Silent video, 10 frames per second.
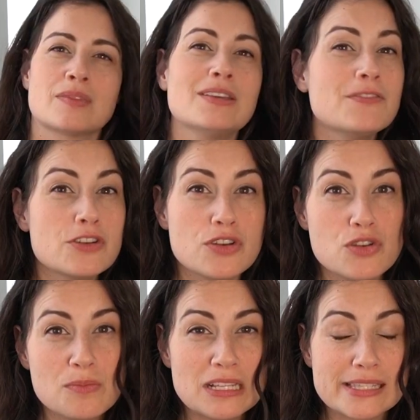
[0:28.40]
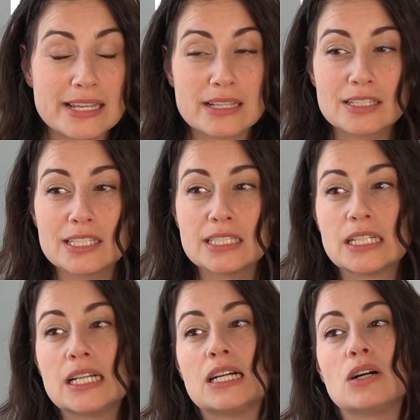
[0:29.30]
If you're a newbie
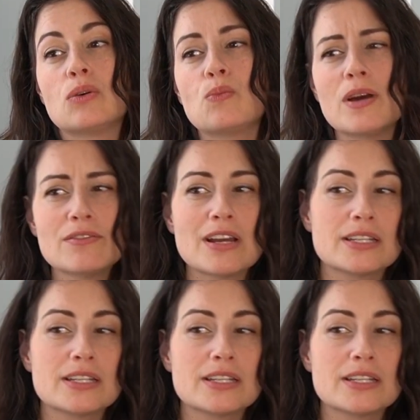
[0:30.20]
sailor, weather